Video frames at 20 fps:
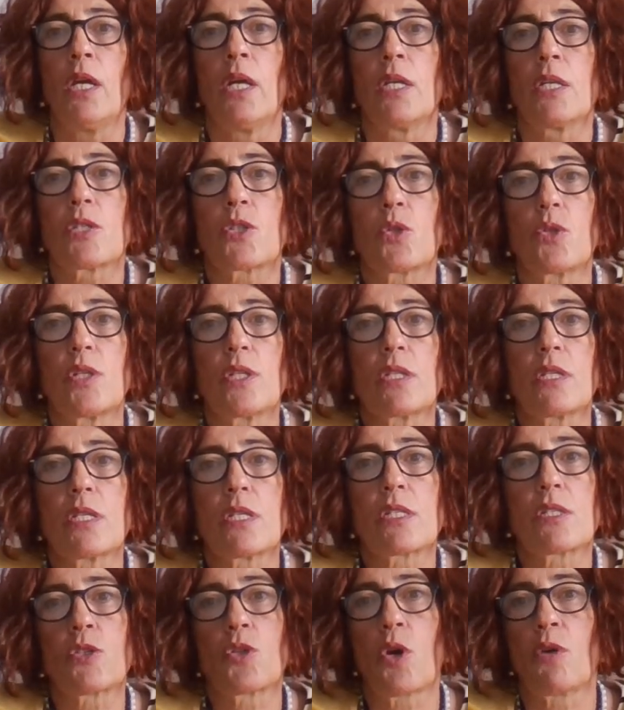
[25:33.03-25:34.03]
So it
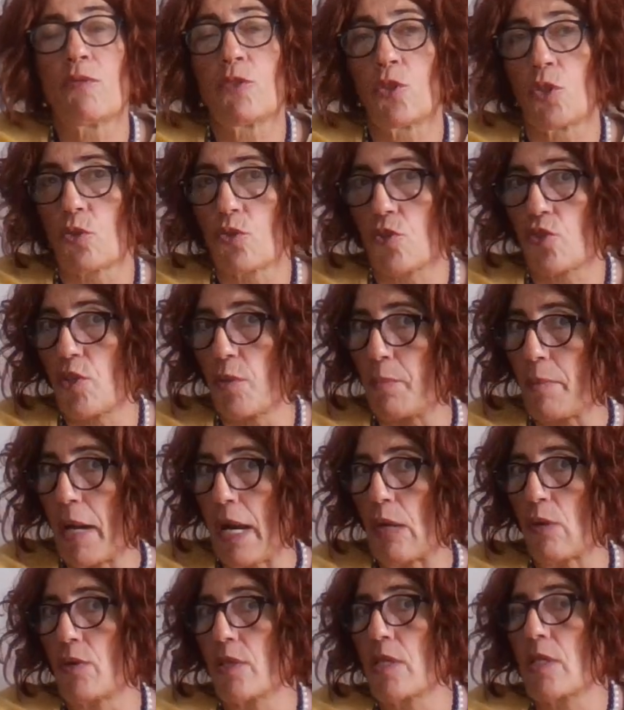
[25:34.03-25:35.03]
is known, those three
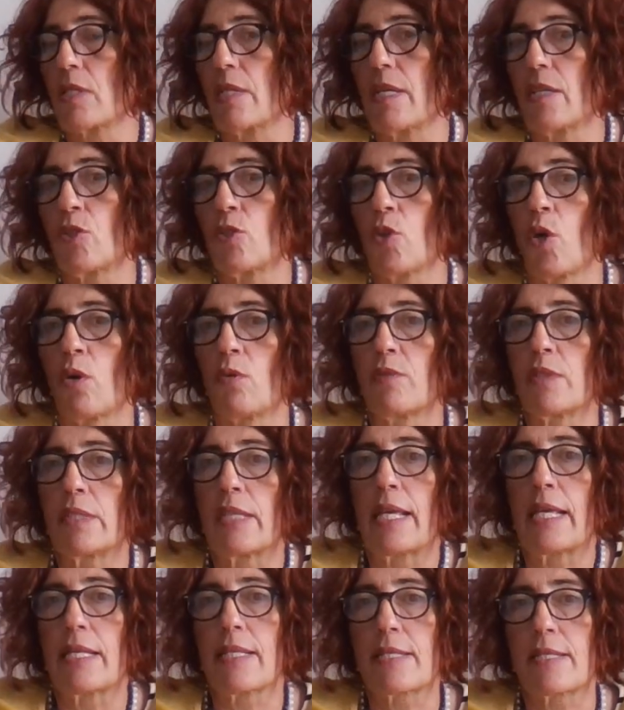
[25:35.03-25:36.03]
powers are known
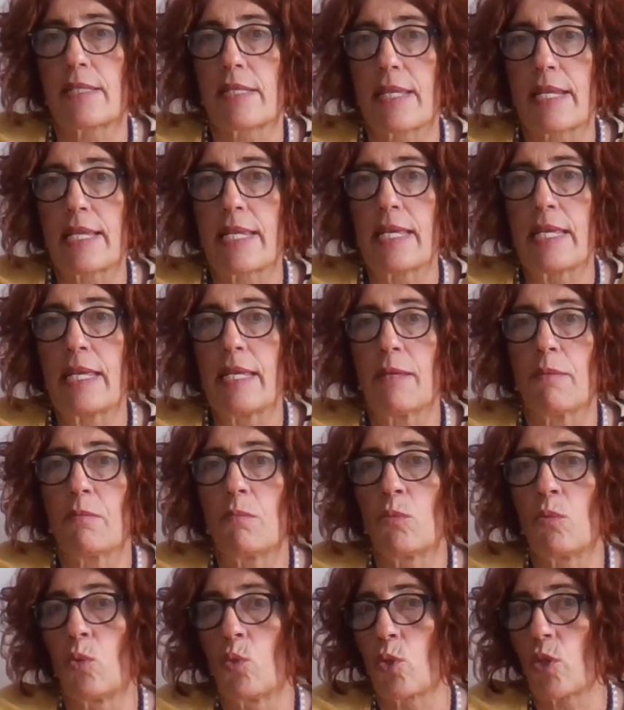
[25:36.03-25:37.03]
as
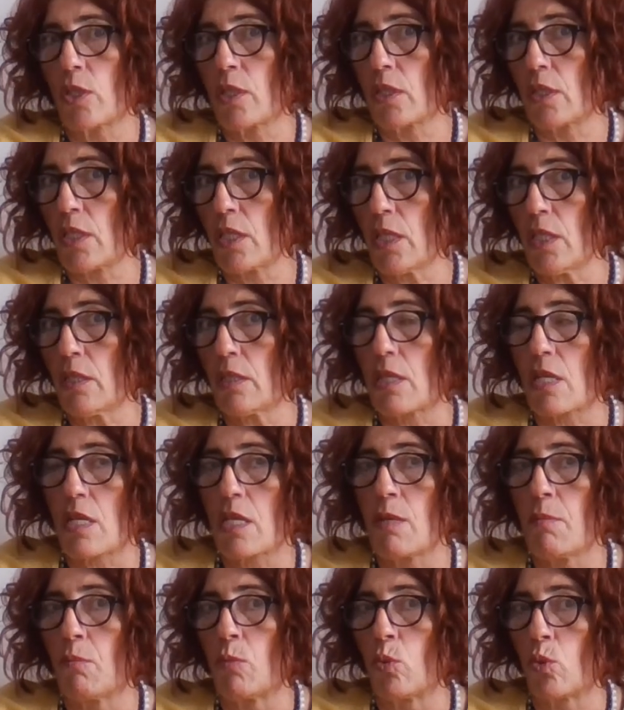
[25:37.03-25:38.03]
Trimurti,
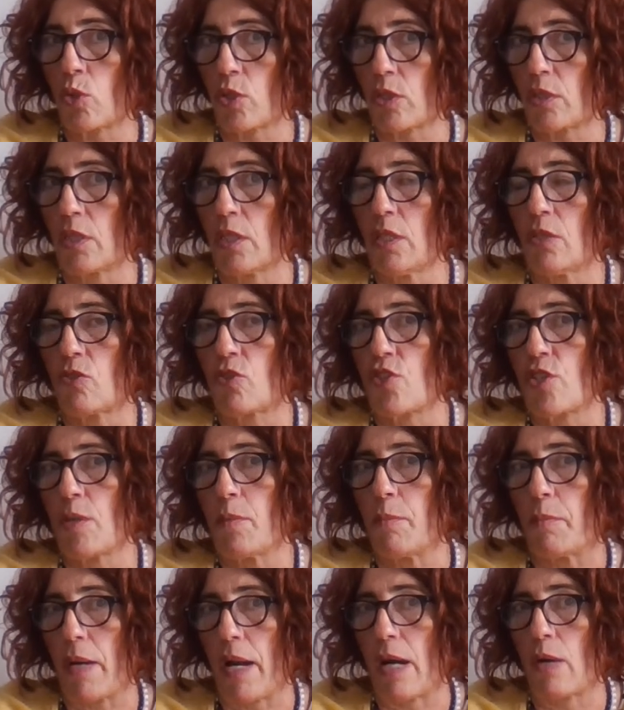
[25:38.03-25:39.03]

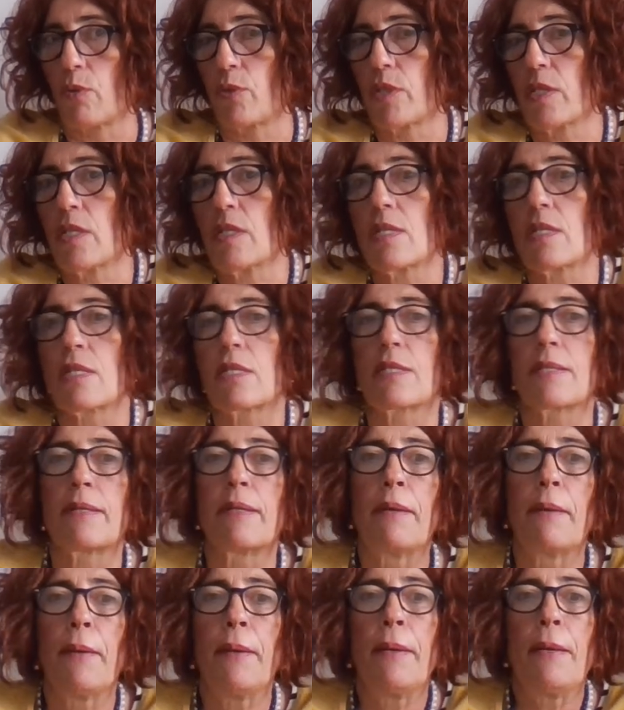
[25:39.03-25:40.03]
three powers.
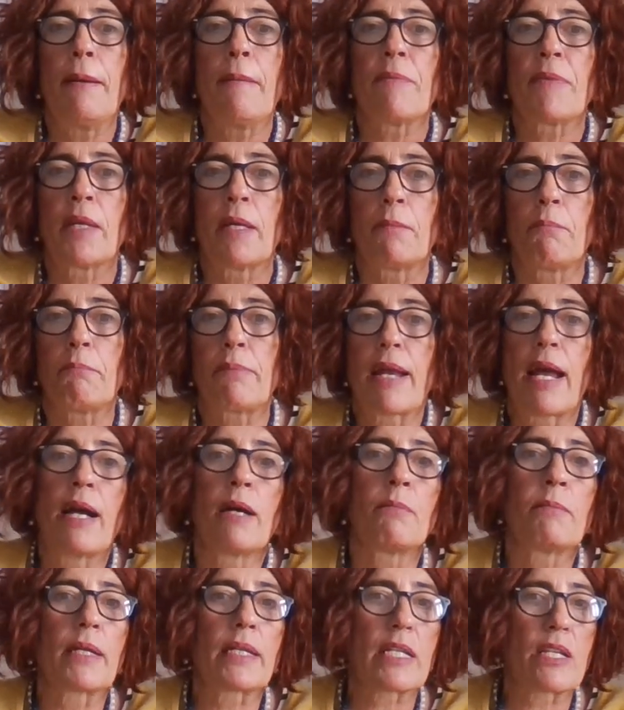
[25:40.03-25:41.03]

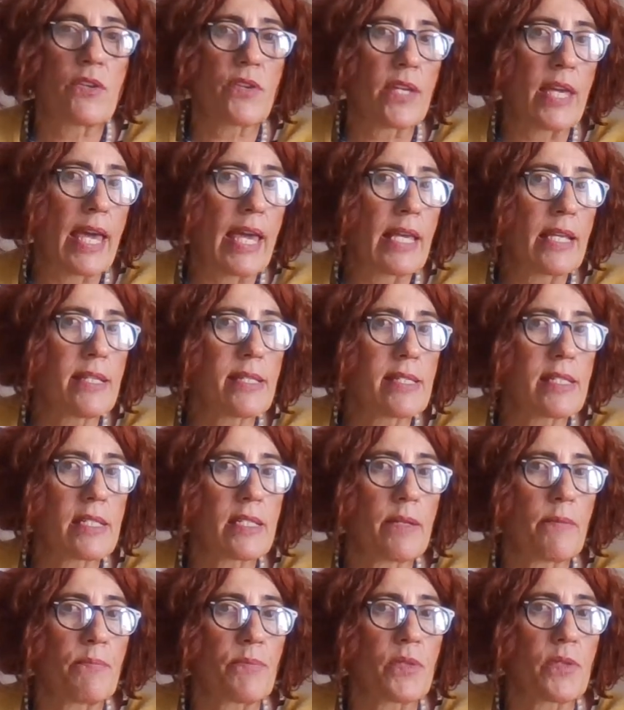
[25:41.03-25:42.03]
Brahma creates,
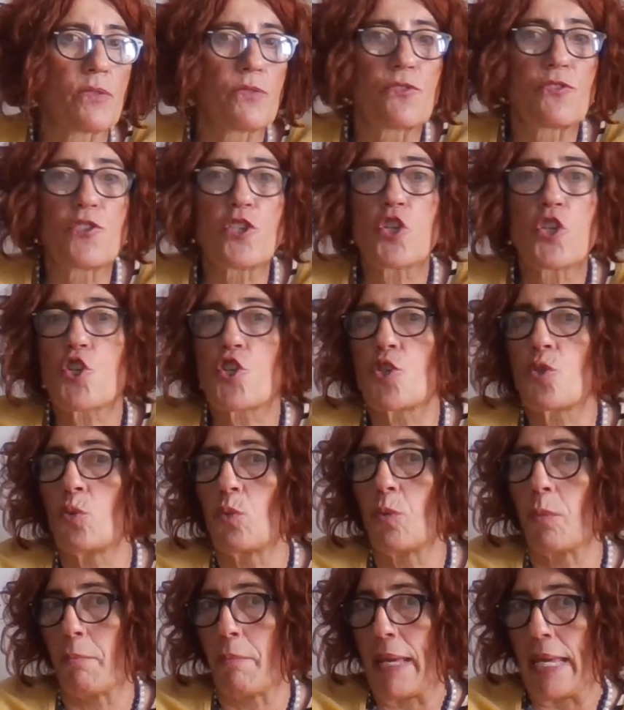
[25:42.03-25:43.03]

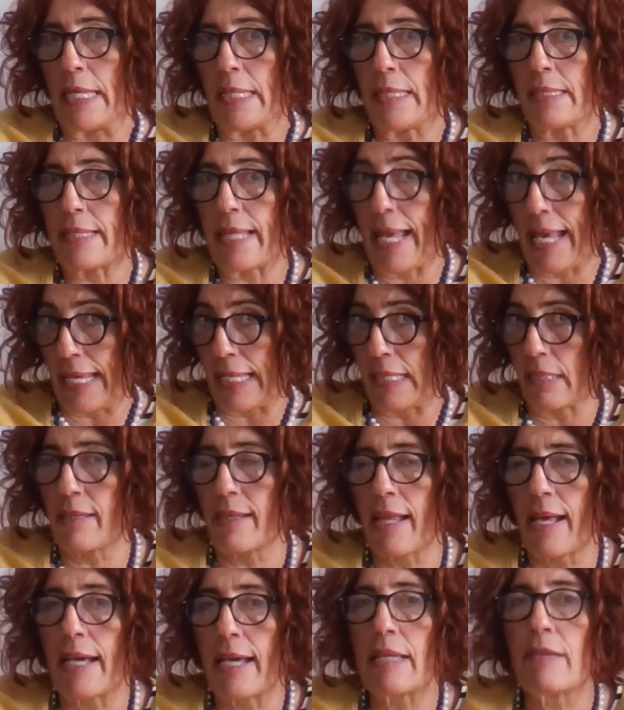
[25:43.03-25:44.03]
Vishnu maintains
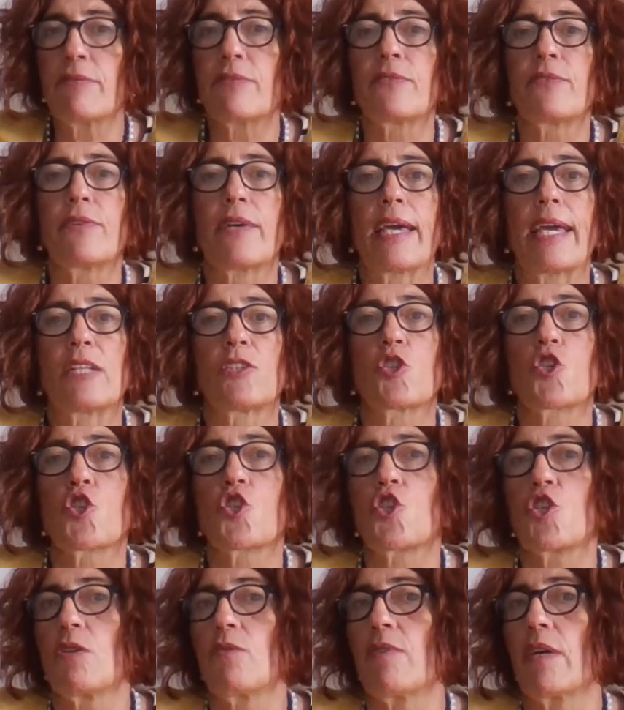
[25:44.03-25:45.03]
life, and
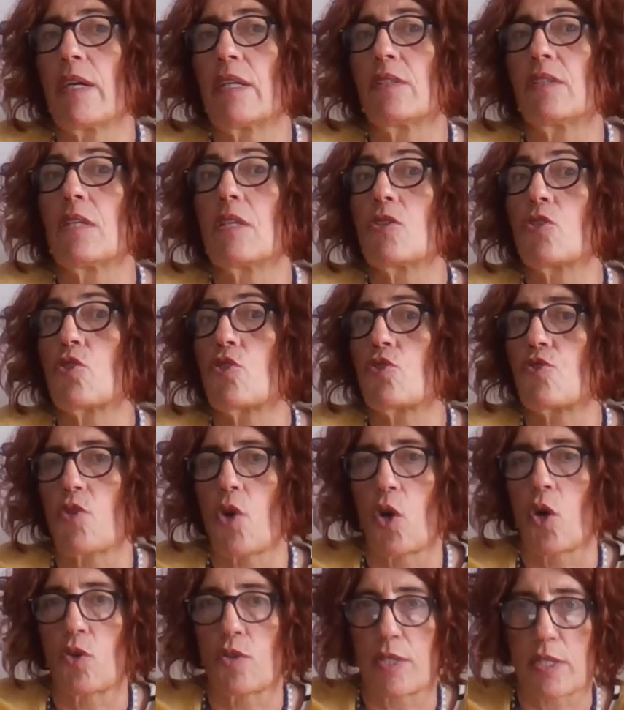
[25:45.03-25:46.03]
Shiva
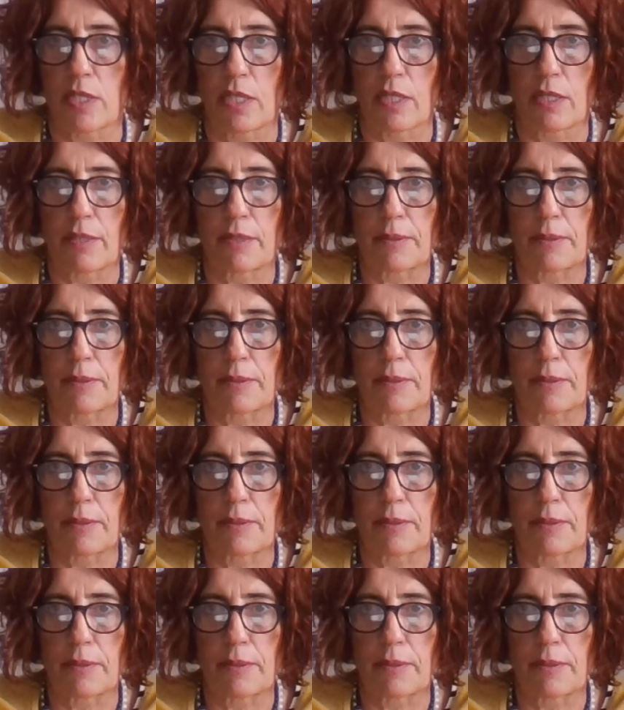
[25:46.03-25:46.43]
destroys it.